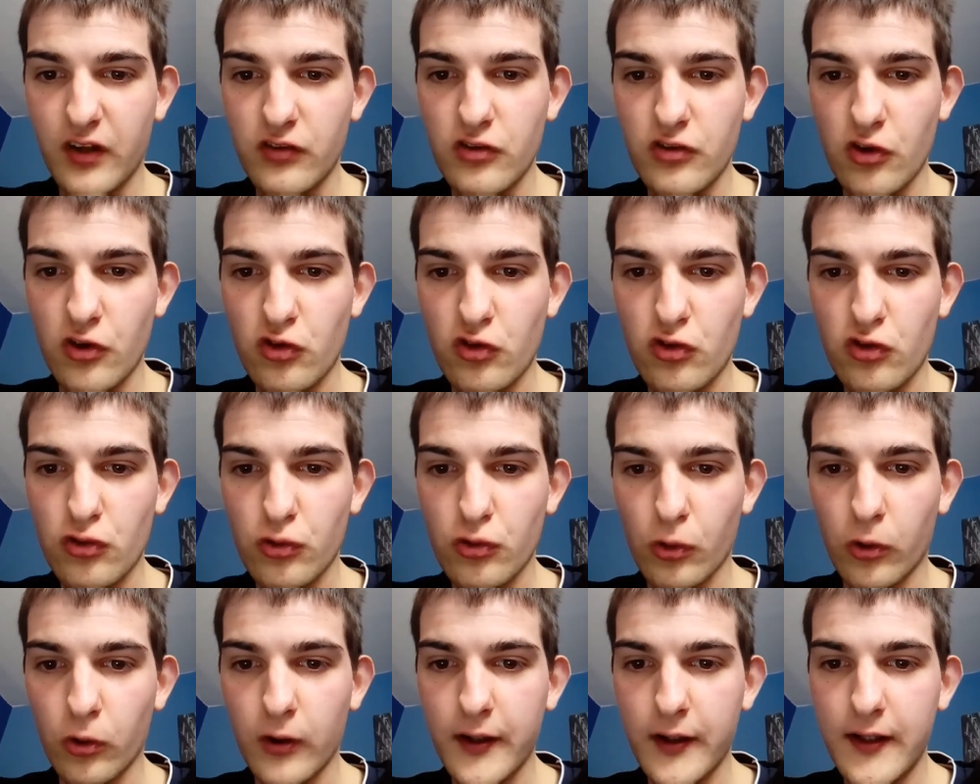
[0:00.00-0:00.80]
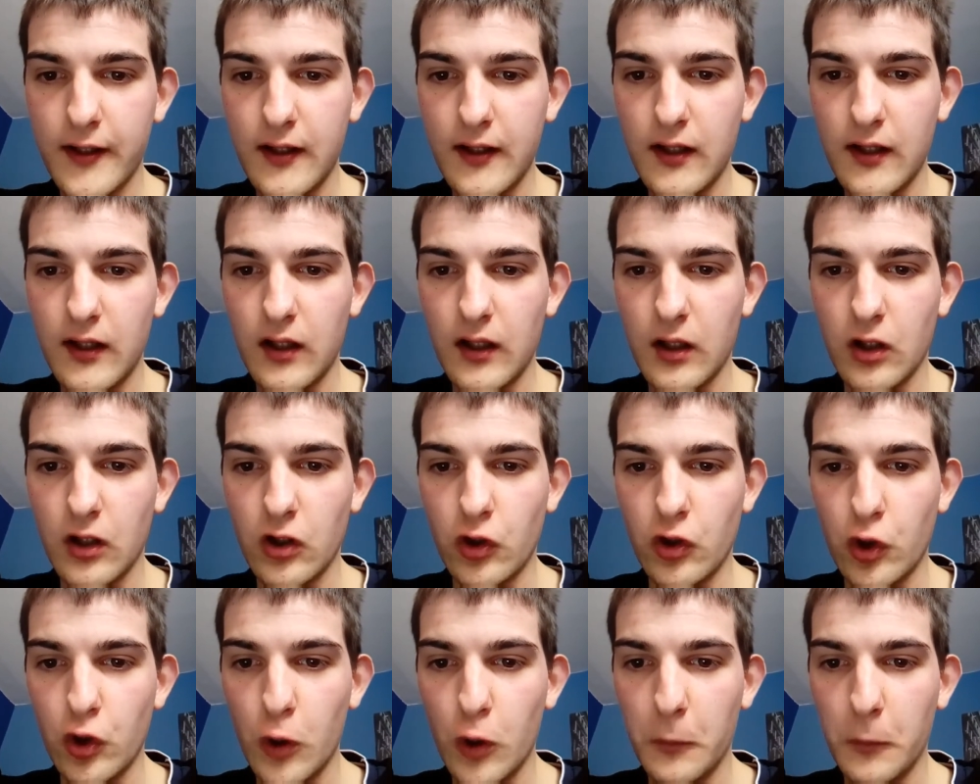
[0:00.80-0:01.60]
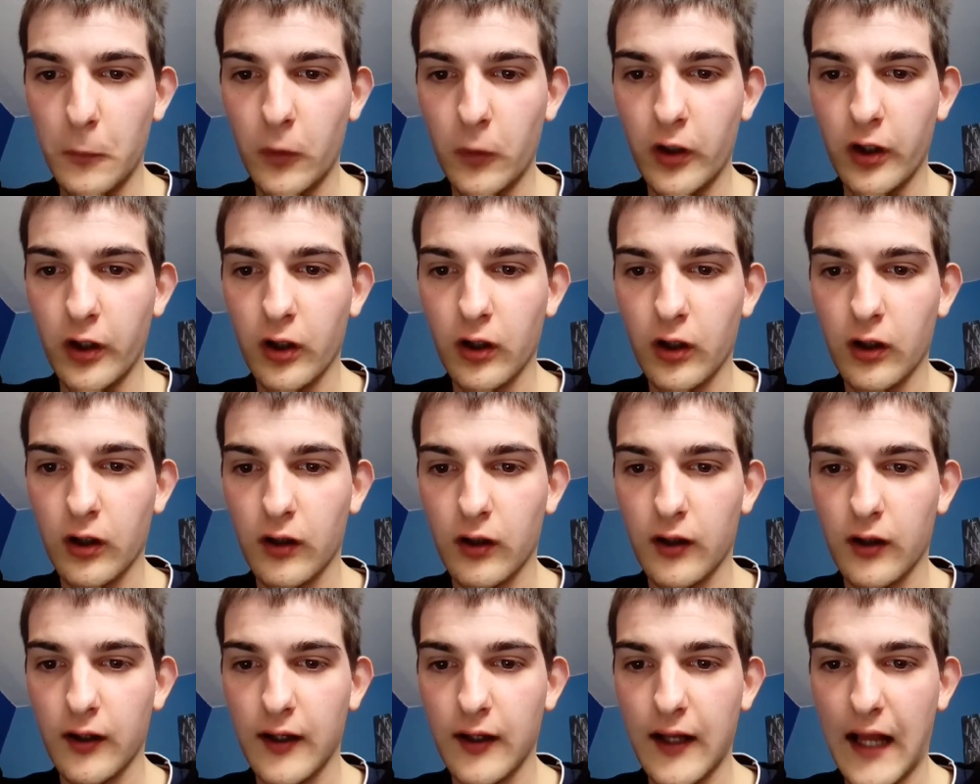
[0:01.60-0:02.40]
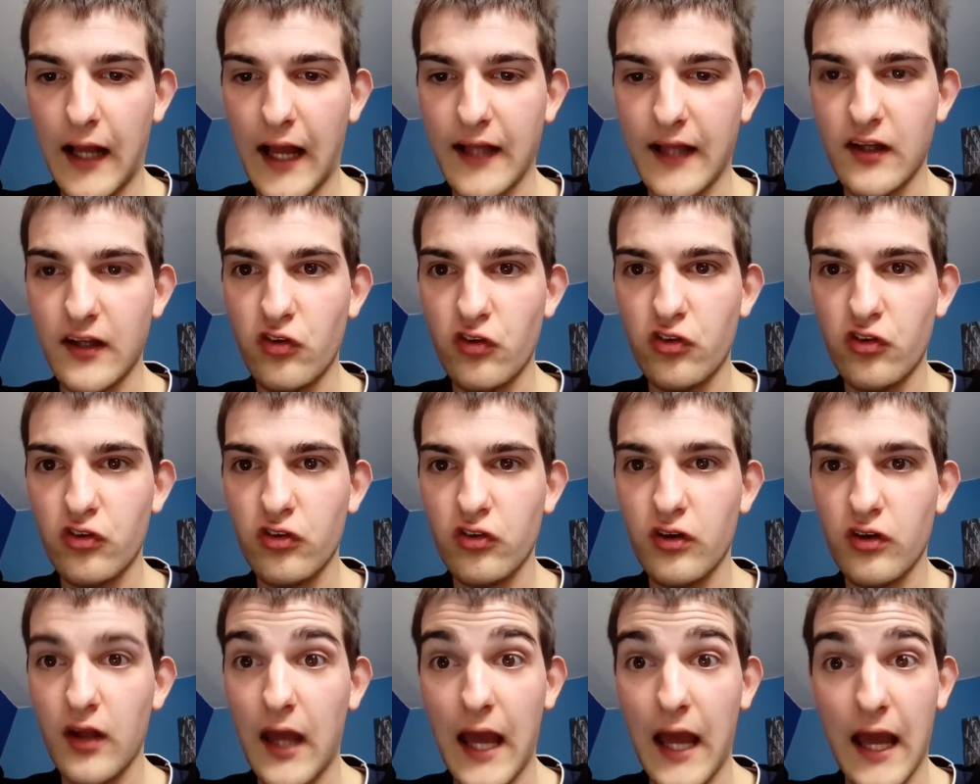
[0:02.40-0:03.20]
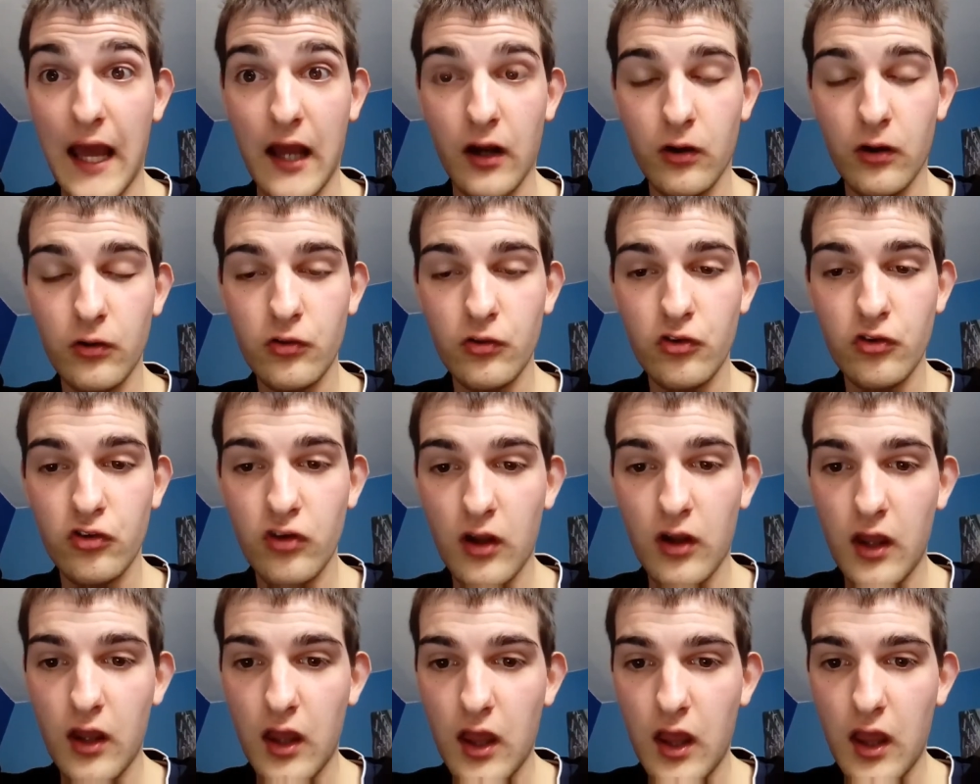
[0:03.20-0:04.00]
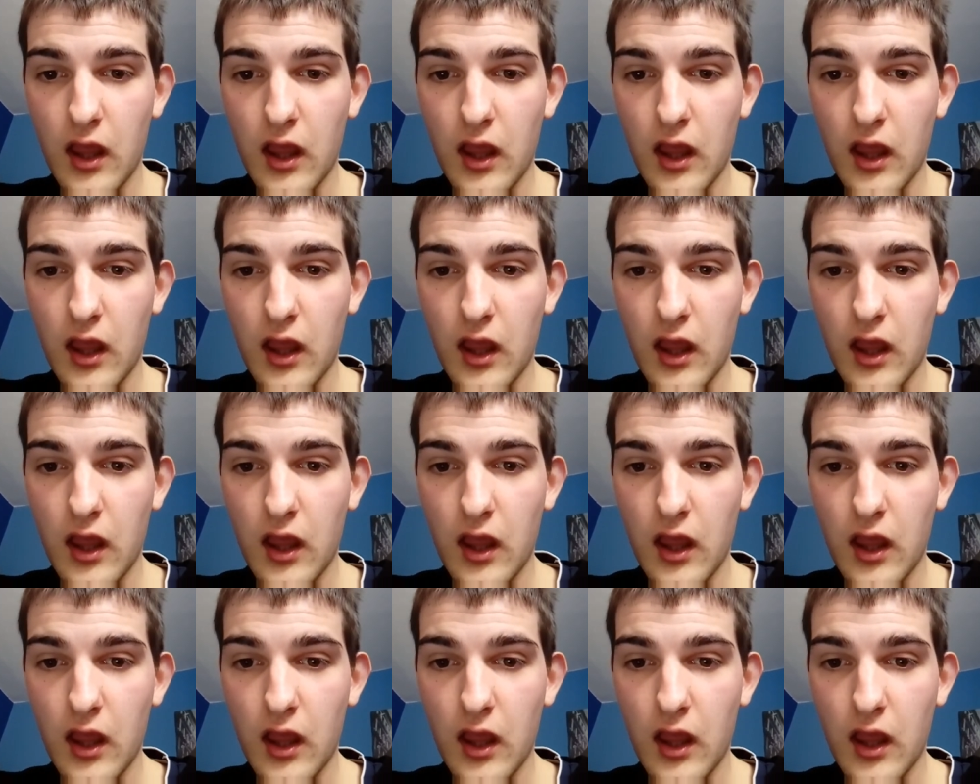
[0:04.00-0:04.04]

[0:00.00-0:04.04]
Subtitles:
destroy Numenor and his heirs,